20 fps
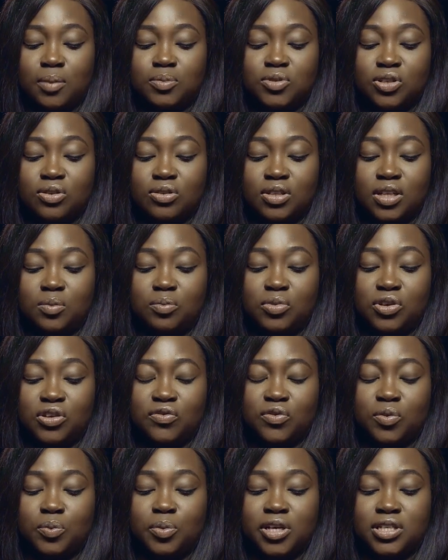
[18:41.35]
absolutely
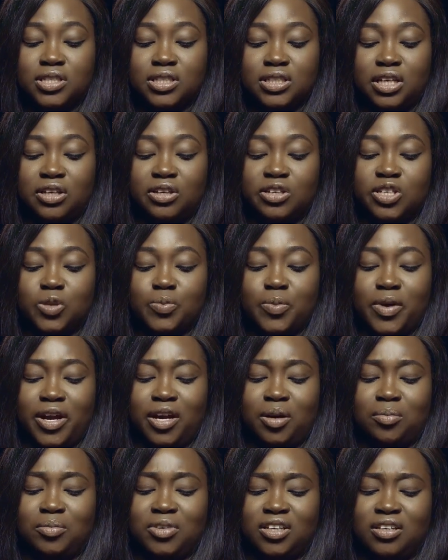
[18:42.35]
beautiful person and you
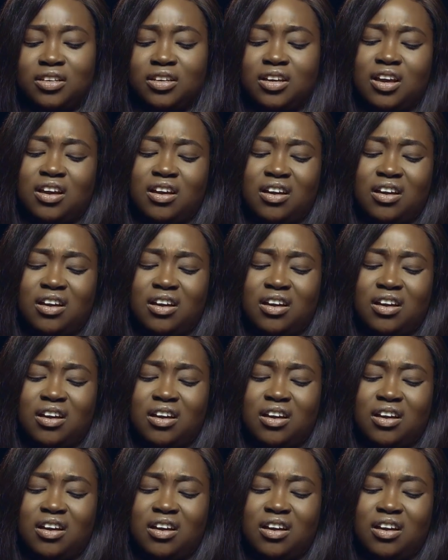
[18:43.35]
inspire me.